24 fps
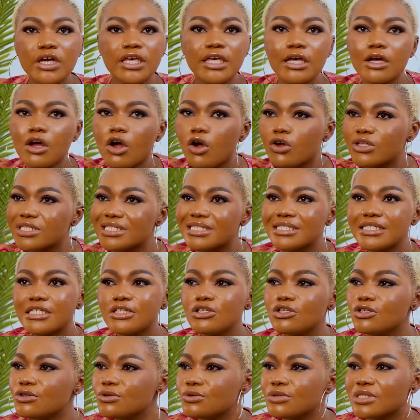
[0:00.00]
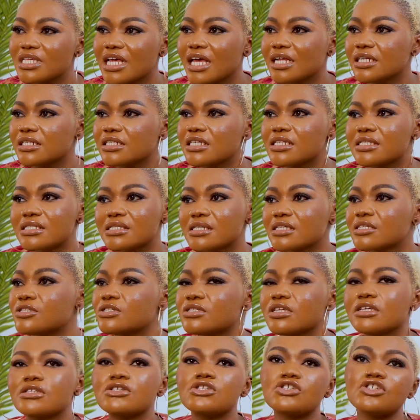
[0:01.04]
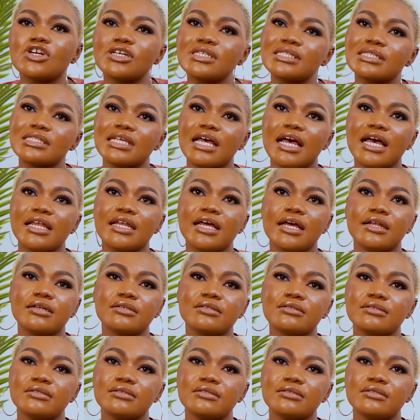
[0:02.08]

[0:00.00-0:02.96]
continues, and it's just sad, and